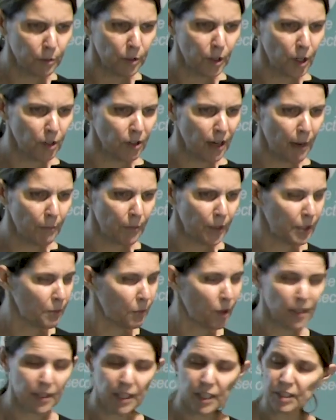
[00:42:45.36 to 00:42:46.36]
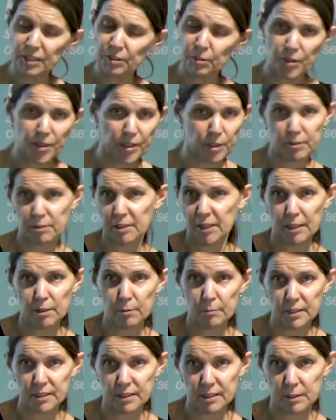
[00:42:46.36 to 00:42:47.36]
program that you might think, oh, a
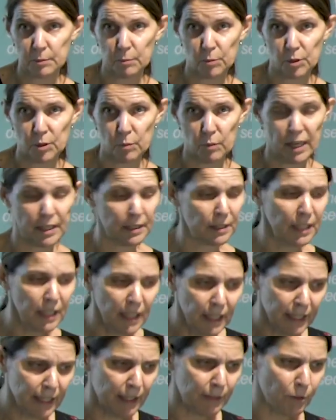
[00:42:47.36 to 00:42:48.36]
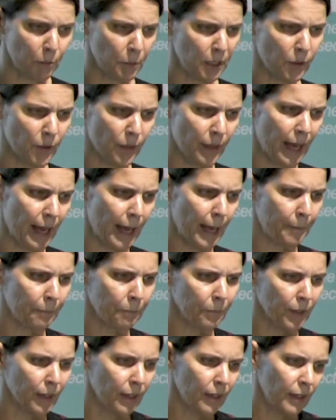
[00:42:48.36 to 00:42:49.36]
therapist to support one, get familiar with that.
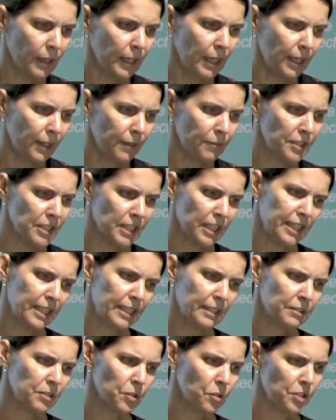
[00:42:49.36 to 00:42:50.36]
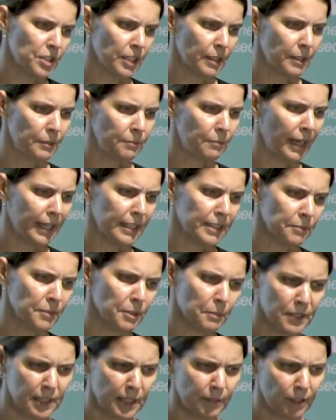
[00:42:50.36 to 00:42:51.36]
Obviously, it's good to make some
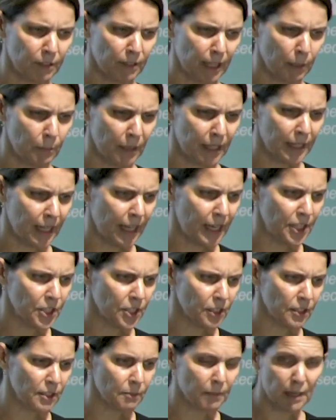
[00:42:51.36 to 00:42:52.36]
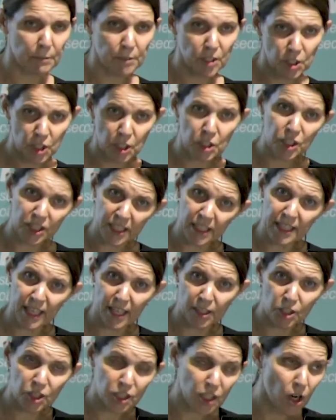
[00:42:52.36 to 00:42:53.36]
specific recommendations. Maybe you should sit
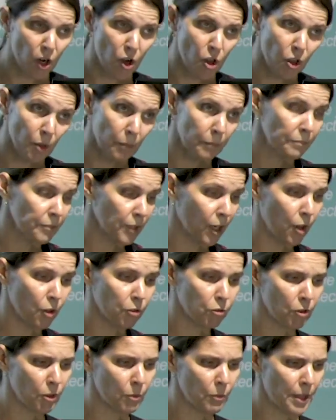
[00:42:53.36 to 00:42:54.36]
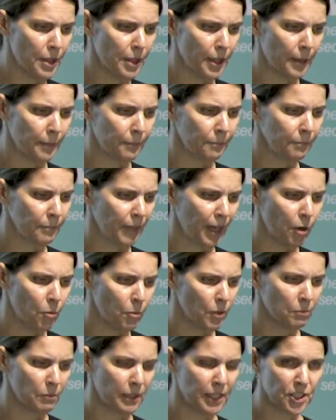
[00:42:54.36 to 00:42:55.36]
down and show them, go through it with them, help
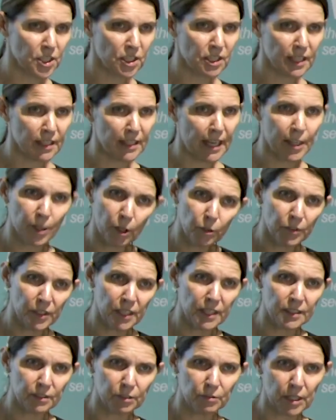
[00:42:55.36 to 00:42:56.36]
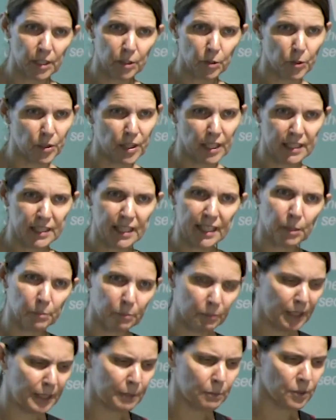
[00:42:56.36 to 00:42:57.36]
them register. That often is a really good thing to
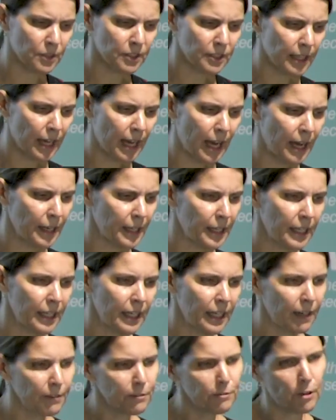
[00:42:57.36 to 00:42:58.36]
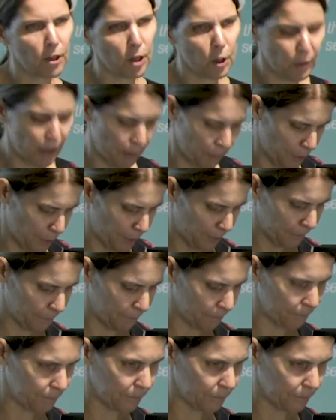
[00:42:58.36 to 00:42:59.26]
help people start, and follow up with them.